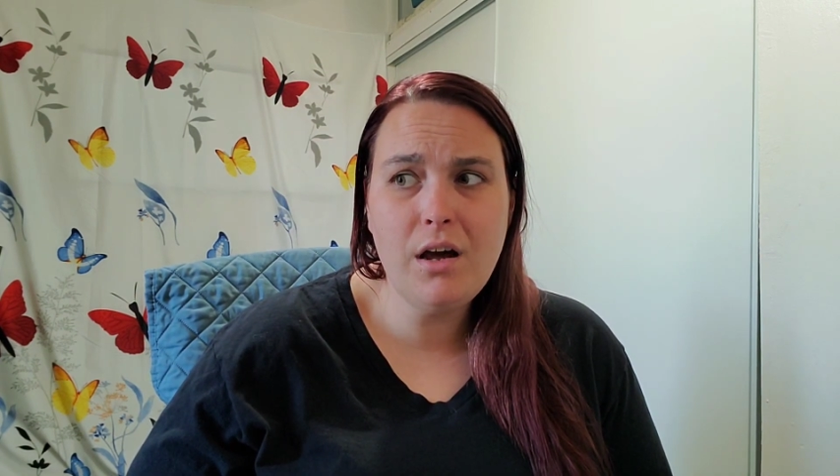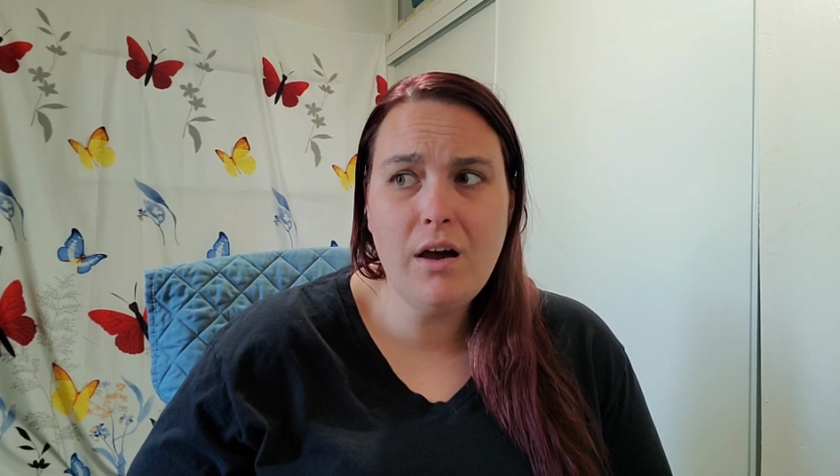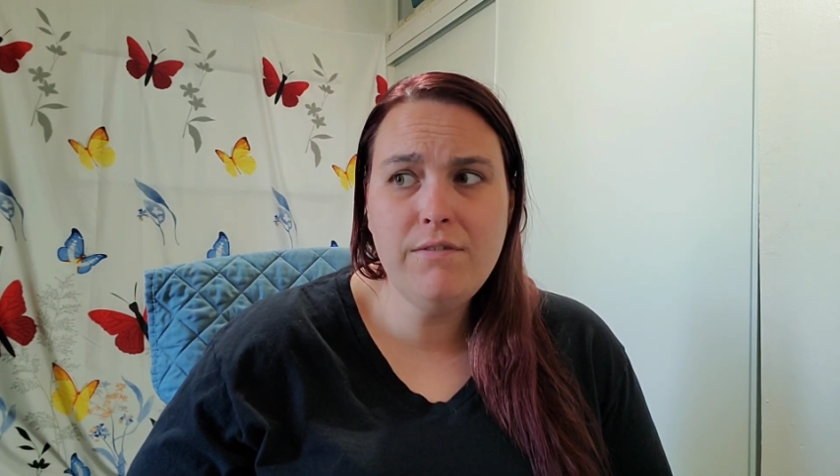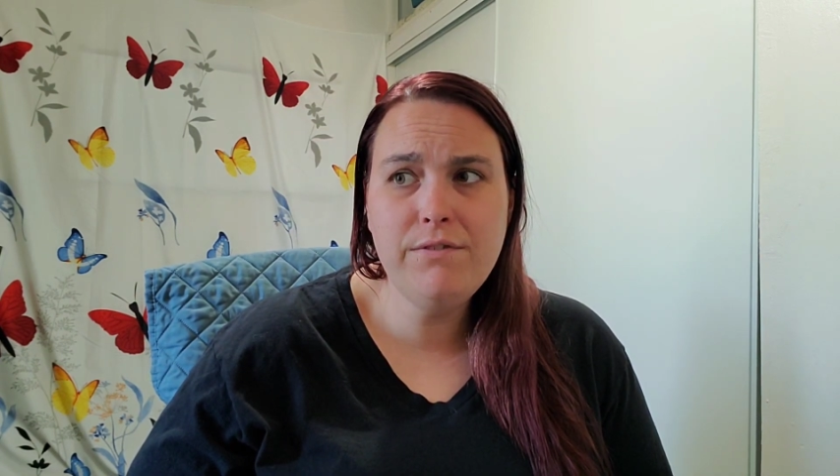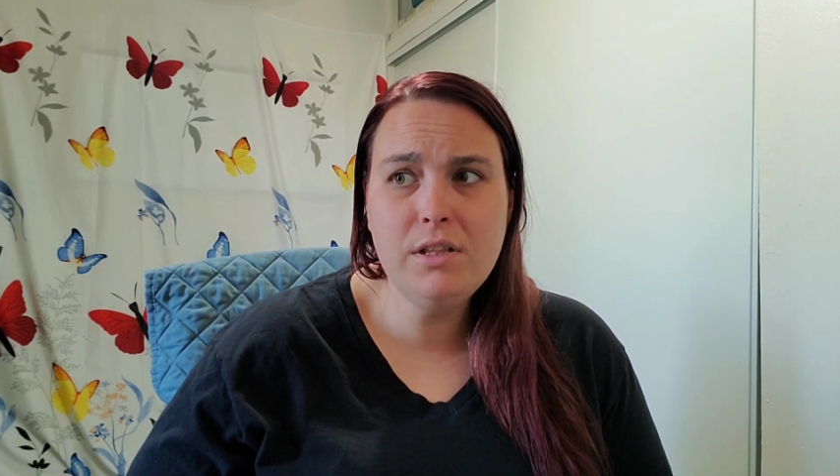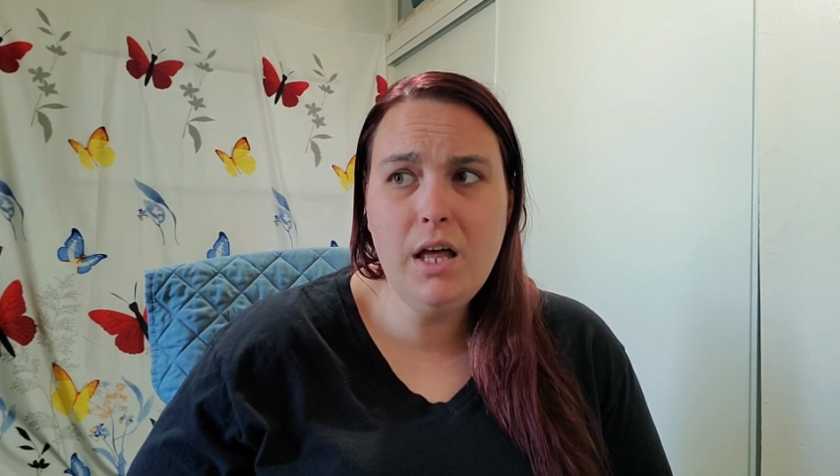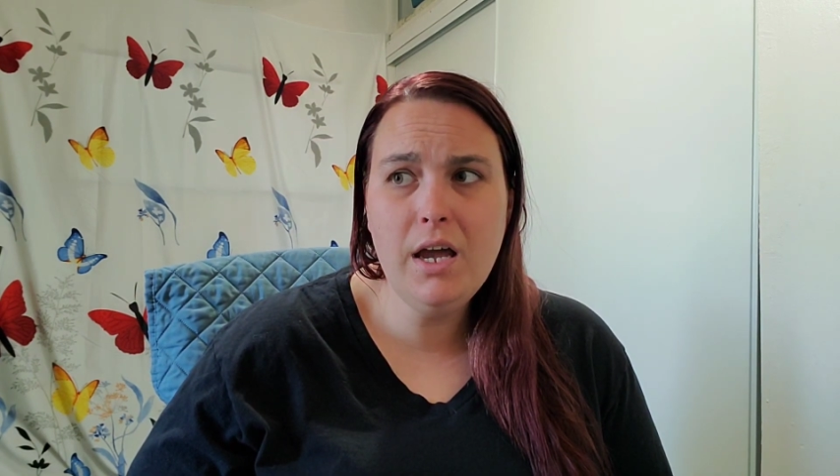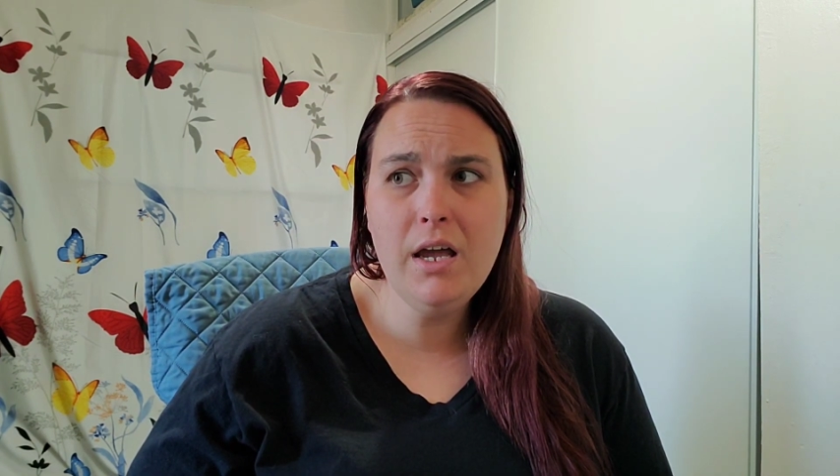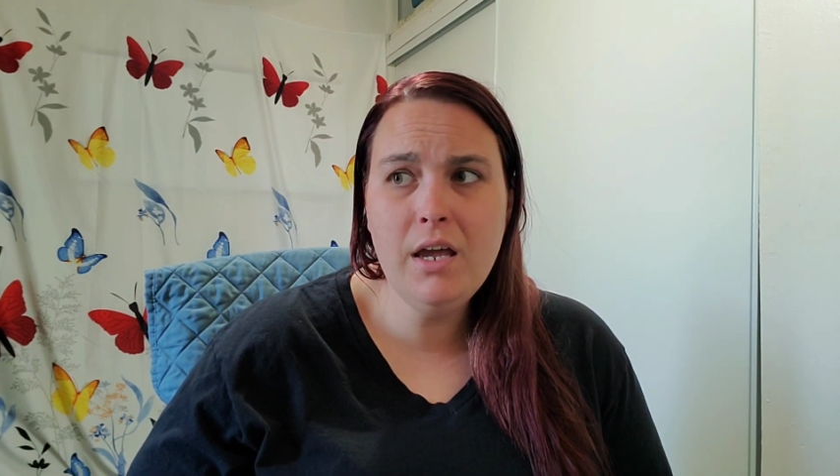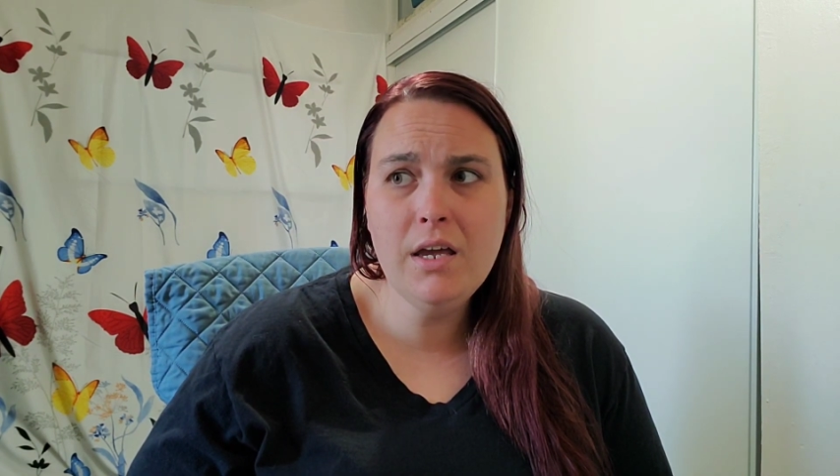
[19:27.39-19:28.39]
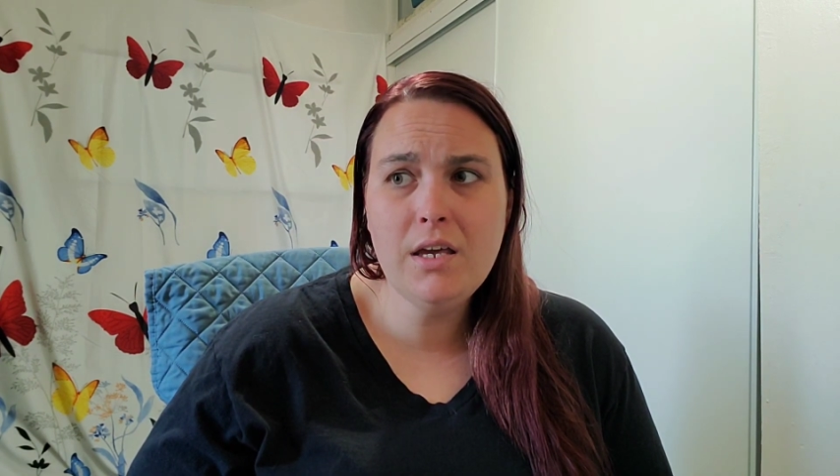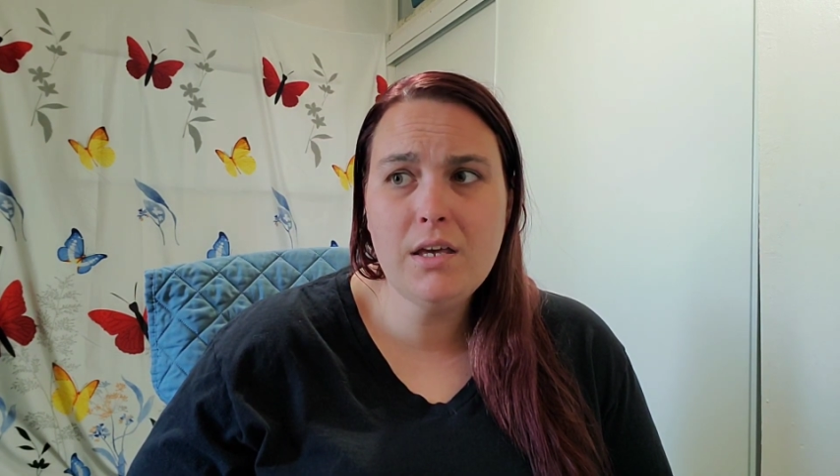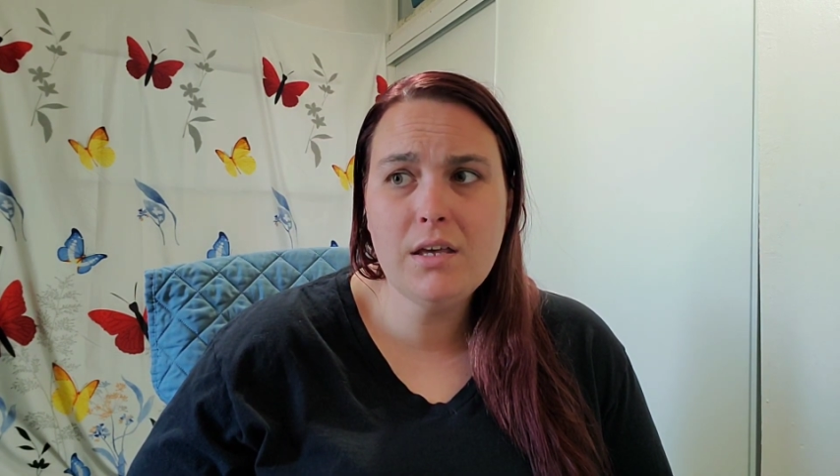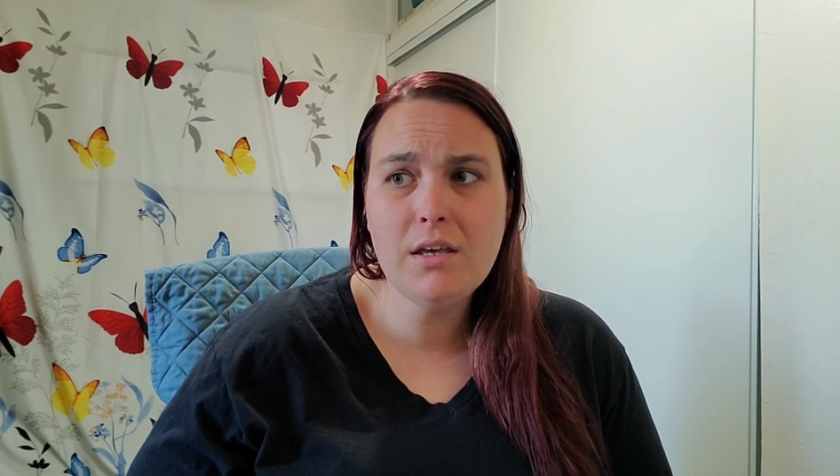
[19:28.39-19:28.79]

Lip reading: I feel like